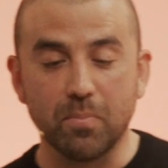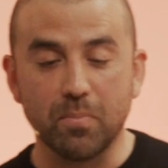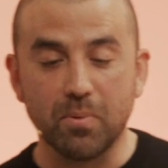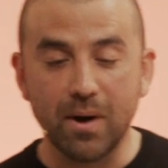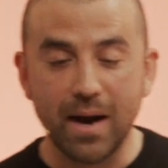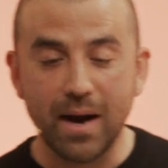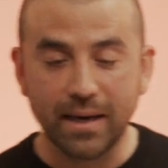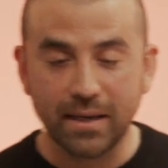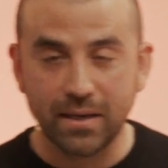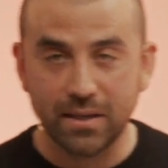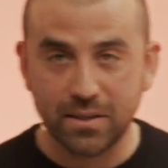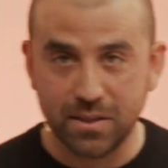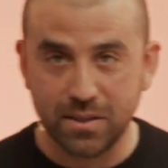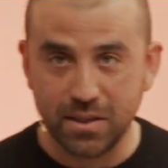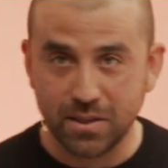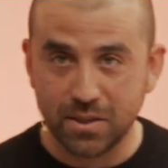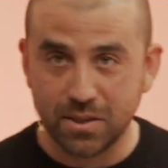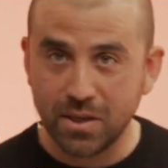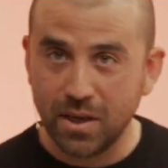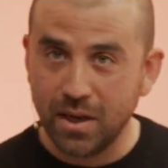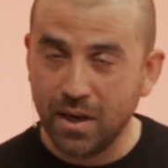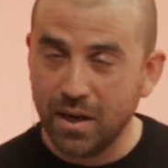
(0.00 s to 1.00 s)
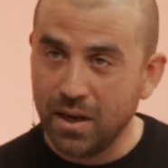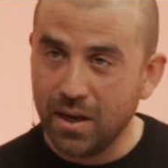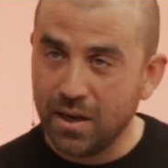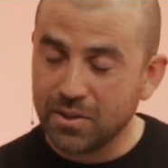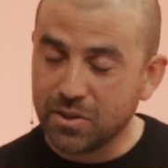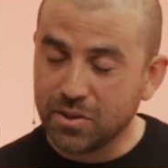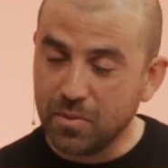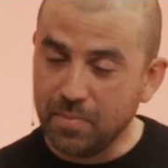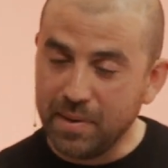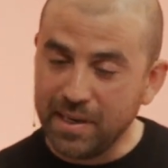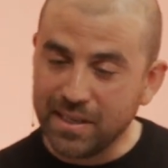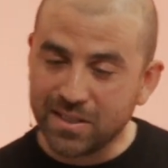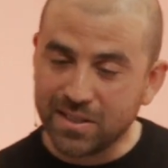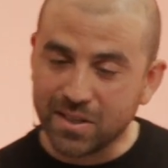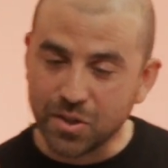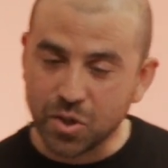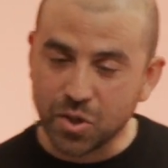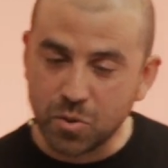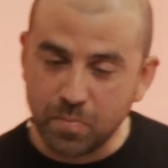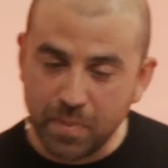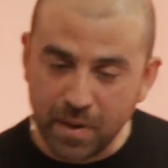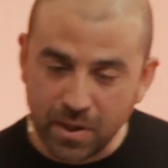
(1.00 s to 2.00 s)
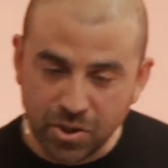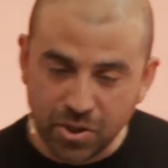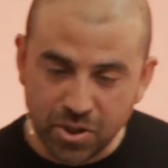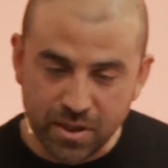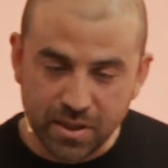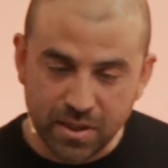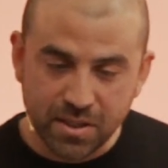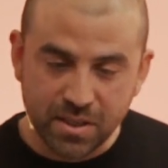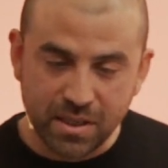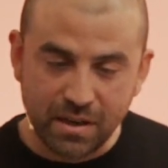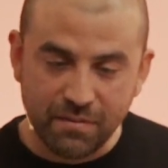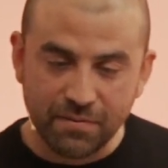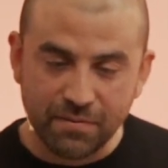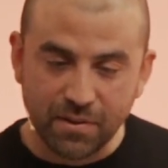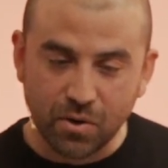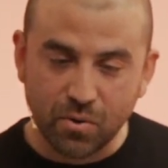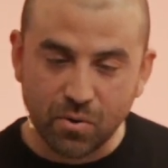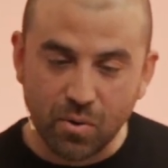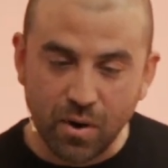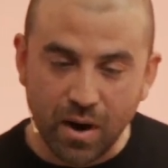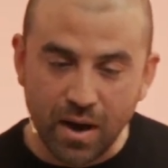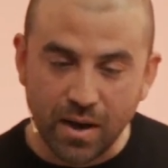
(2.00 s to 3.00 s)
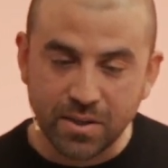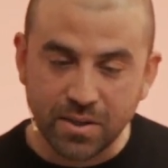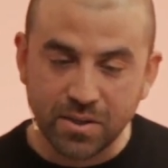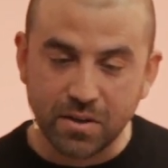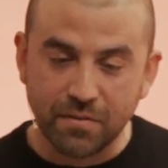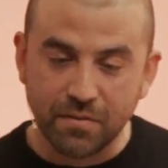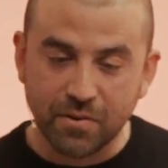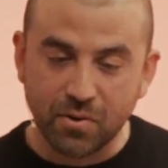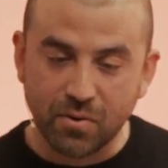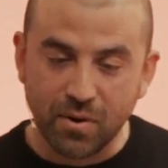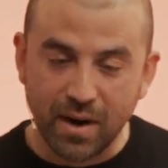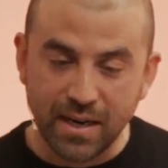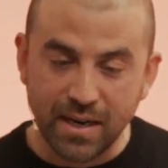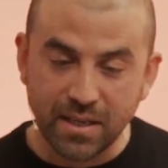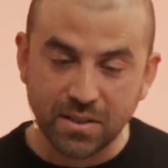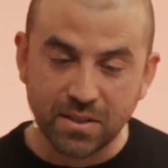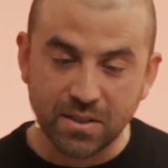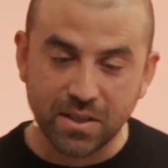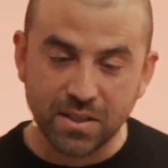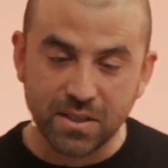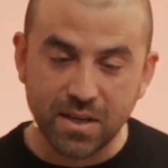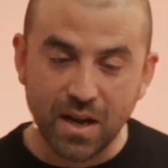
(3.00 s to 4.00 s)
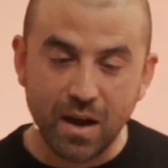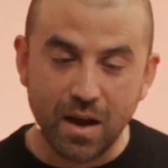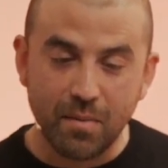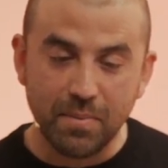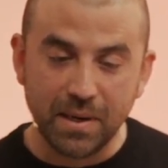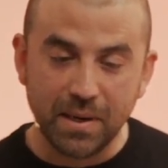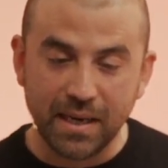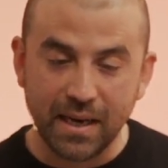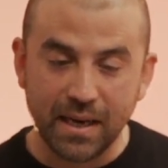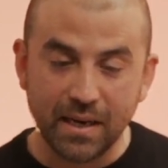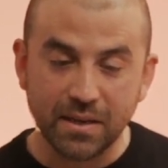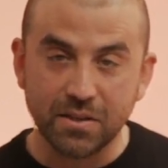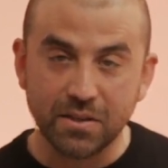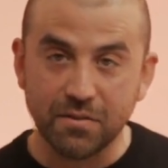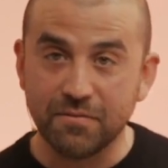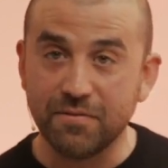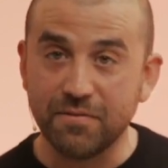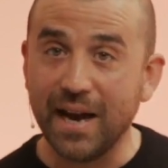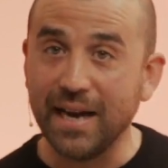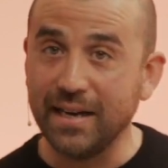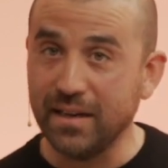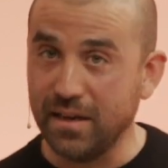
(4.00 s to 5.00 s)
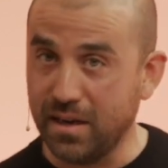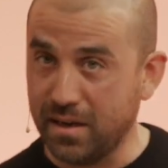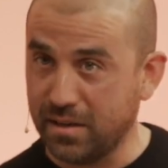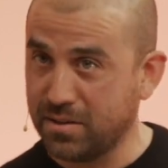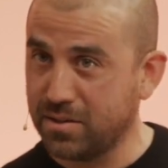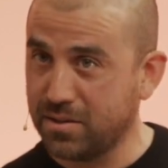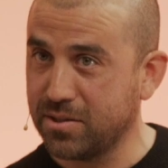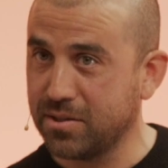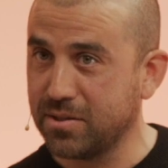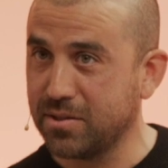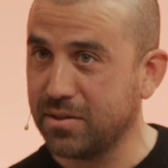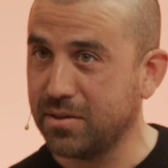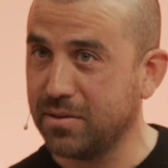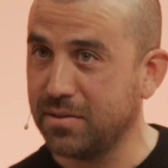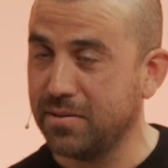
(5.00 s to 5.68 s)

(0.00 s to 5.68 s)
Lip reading: practices, to be suspicious if the cross of Christ does not begin to find us.